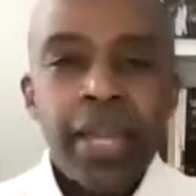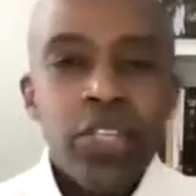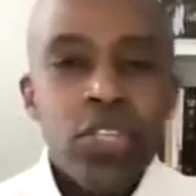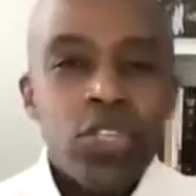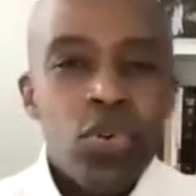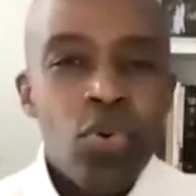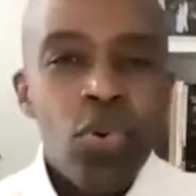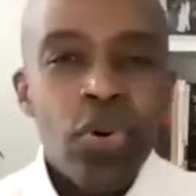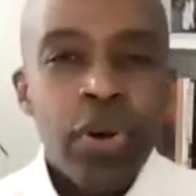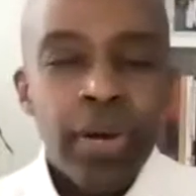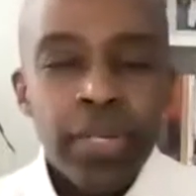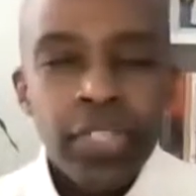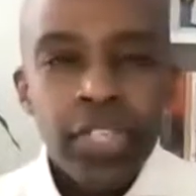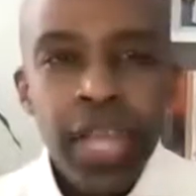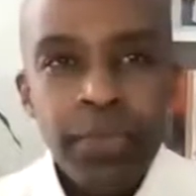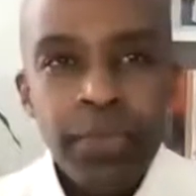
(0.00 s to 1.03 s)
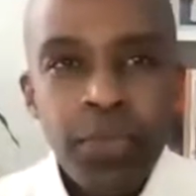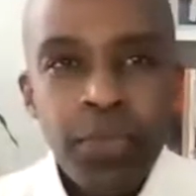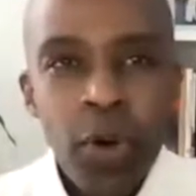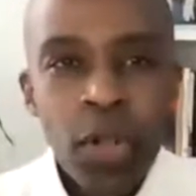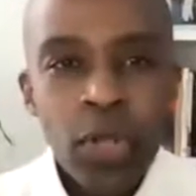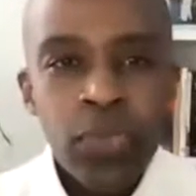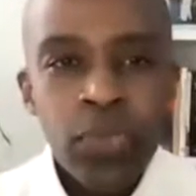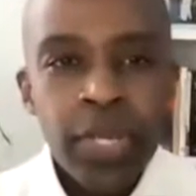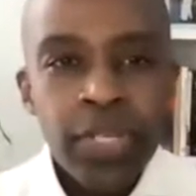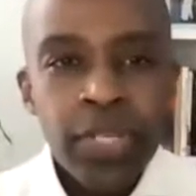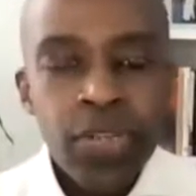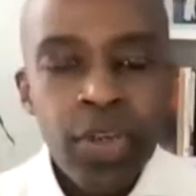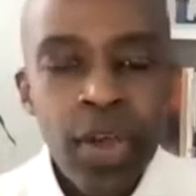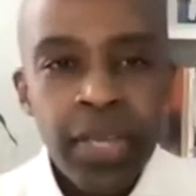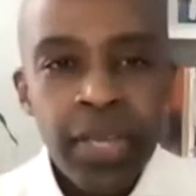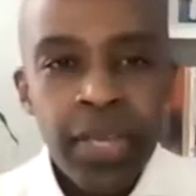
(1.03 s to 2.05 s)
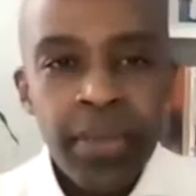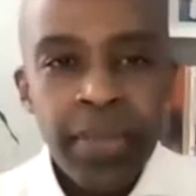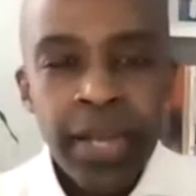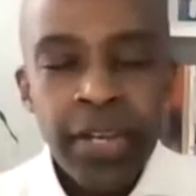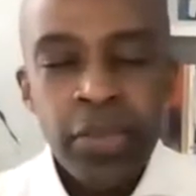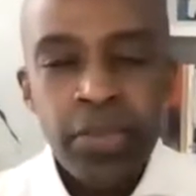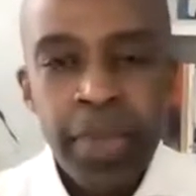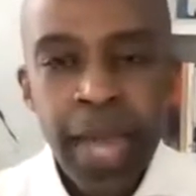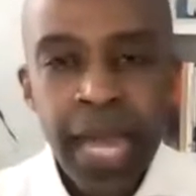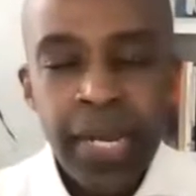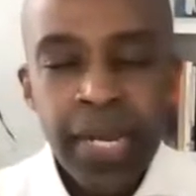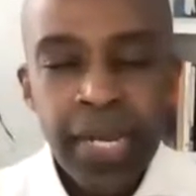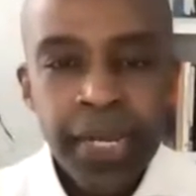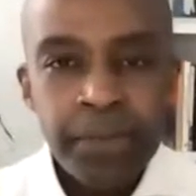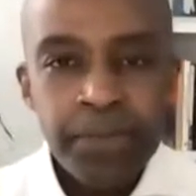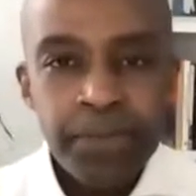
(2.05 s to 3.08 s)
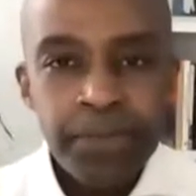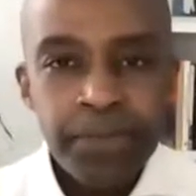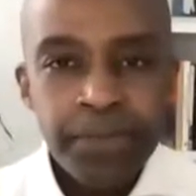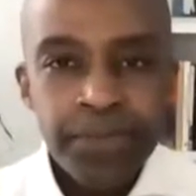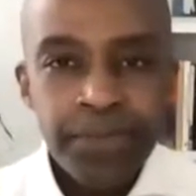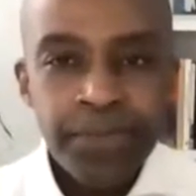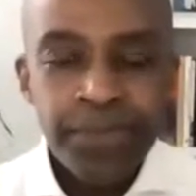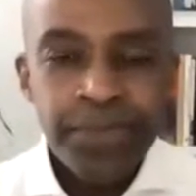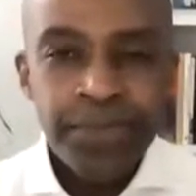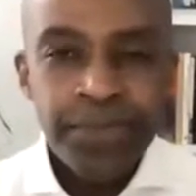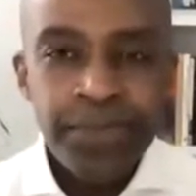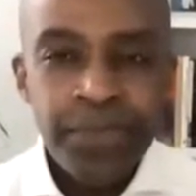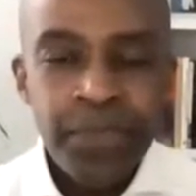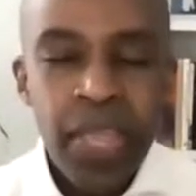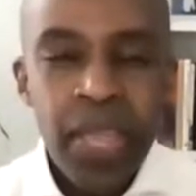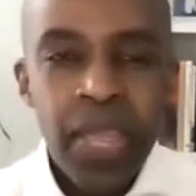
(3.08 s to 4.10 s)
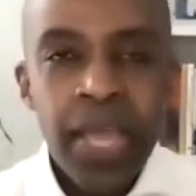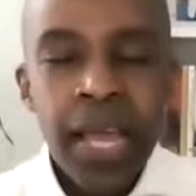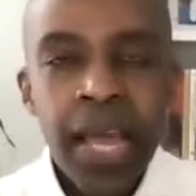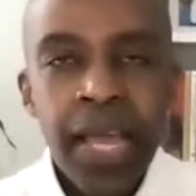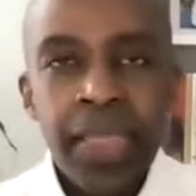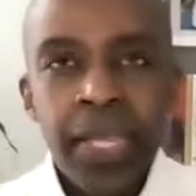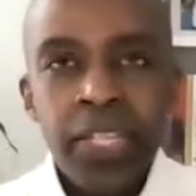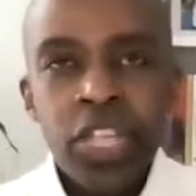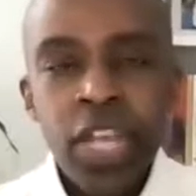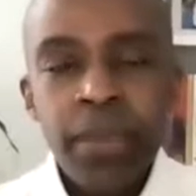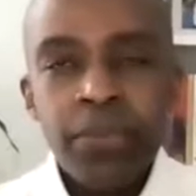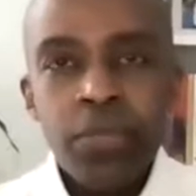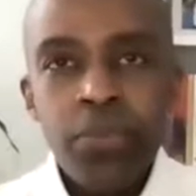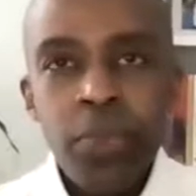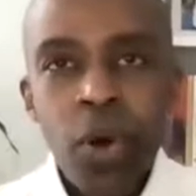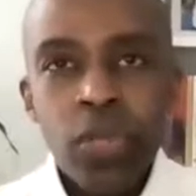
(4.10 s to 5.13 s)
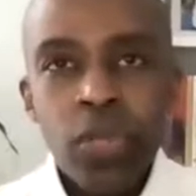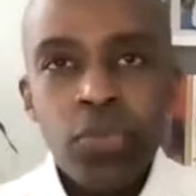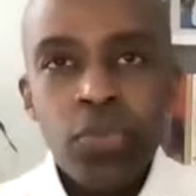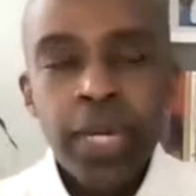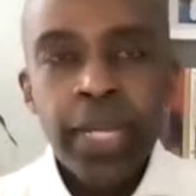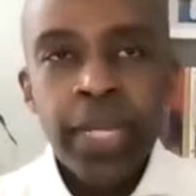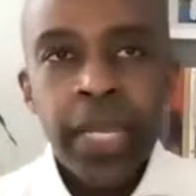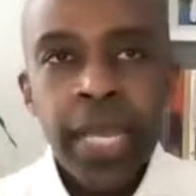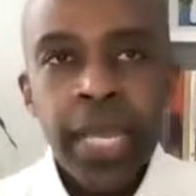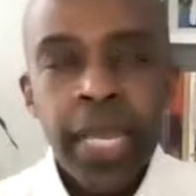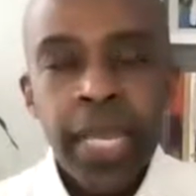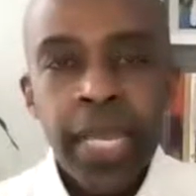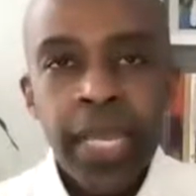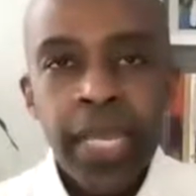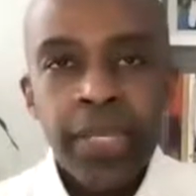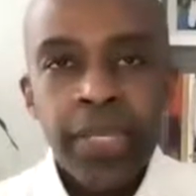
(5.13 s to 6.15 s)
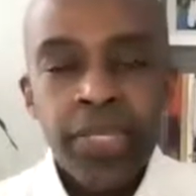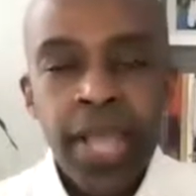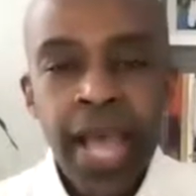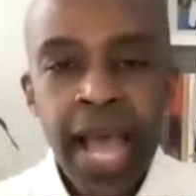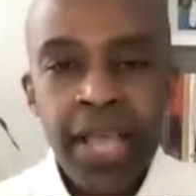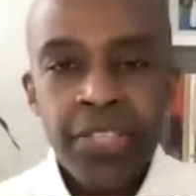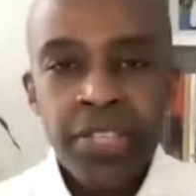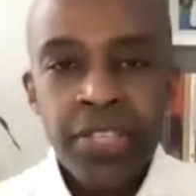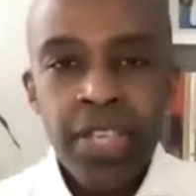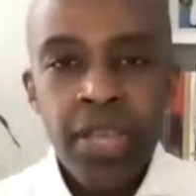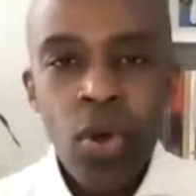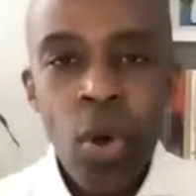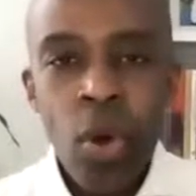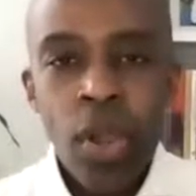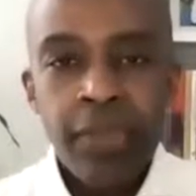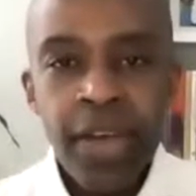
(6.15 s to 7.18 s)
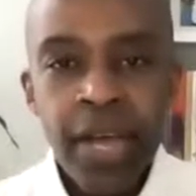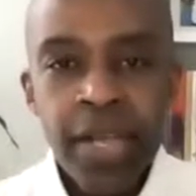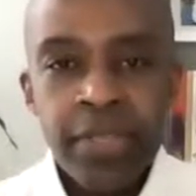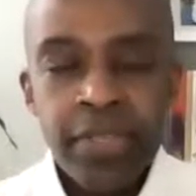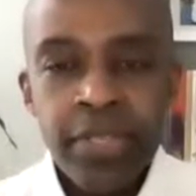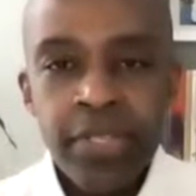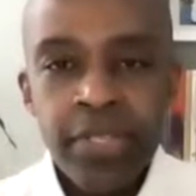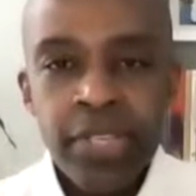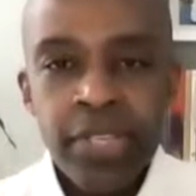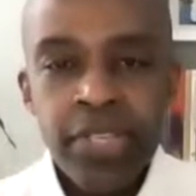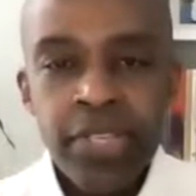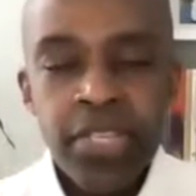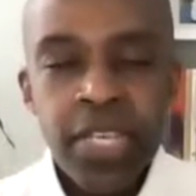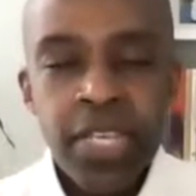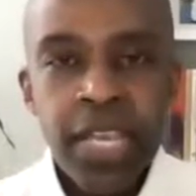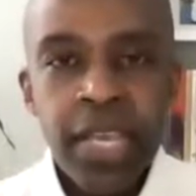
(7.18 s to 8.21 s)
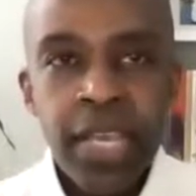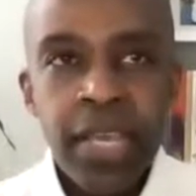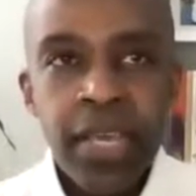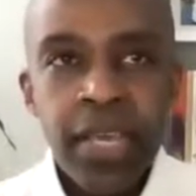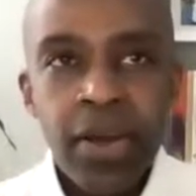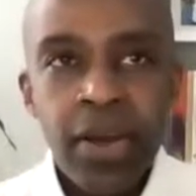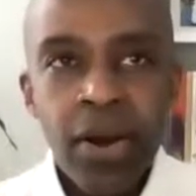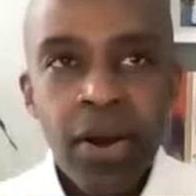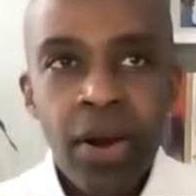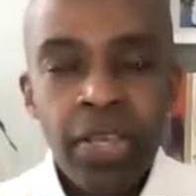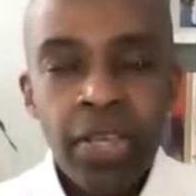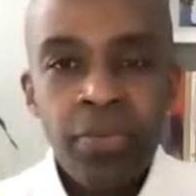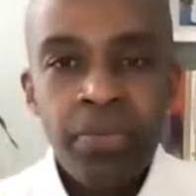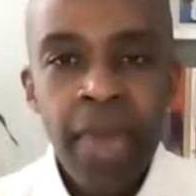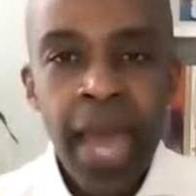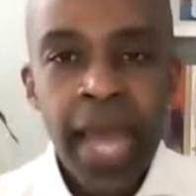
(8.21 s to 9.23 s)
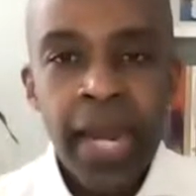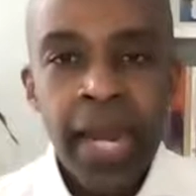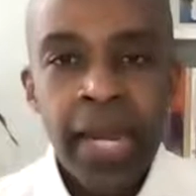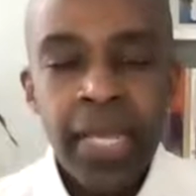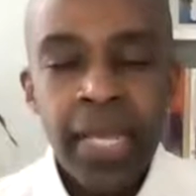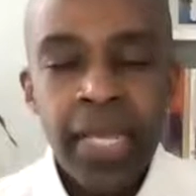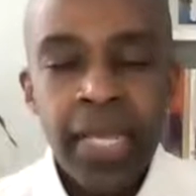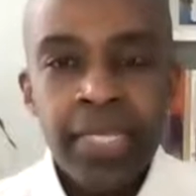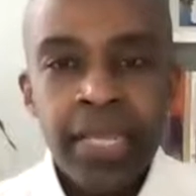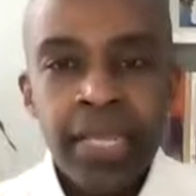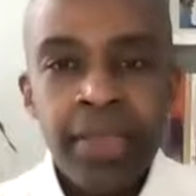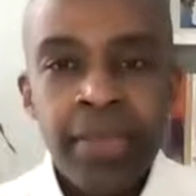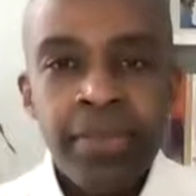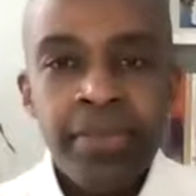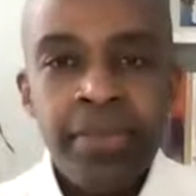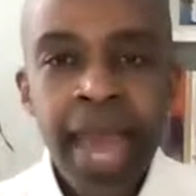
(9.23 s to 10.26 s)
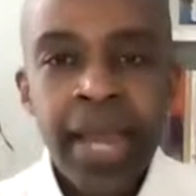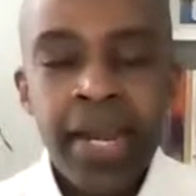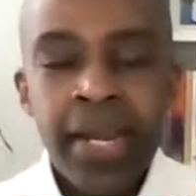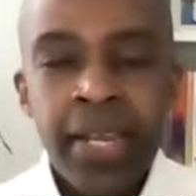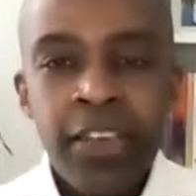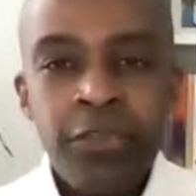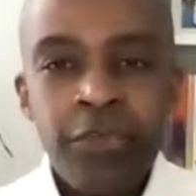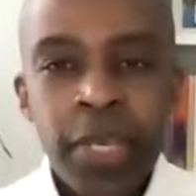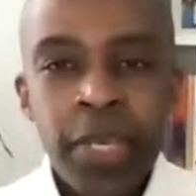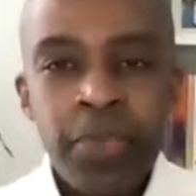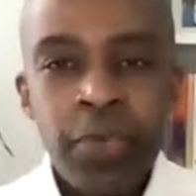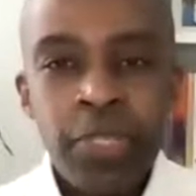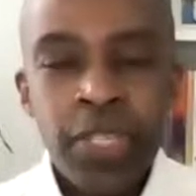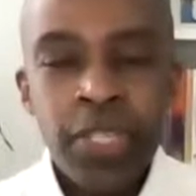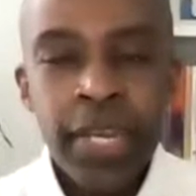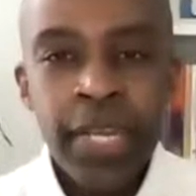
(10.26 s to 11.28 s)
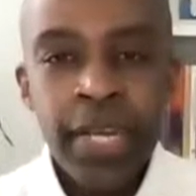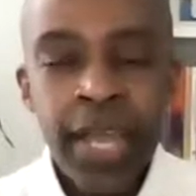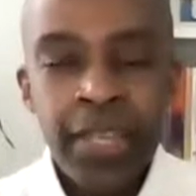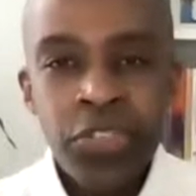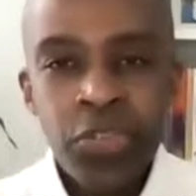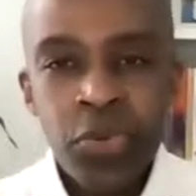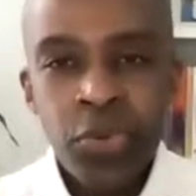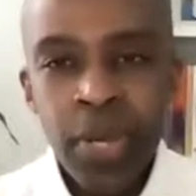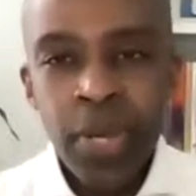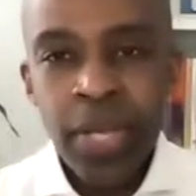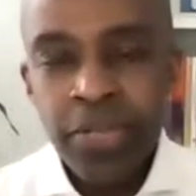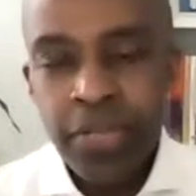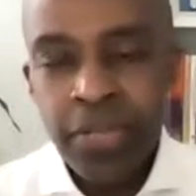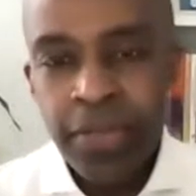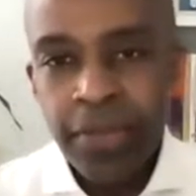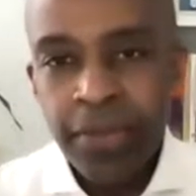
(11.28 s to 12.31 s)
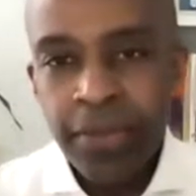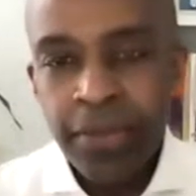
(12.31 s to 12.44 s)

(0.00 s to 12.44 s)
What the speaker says: his core, James Baldwin is talking about humanity. I think James Baldwin is asking all of us to see our humanity and see the humanity of people sitting next to us.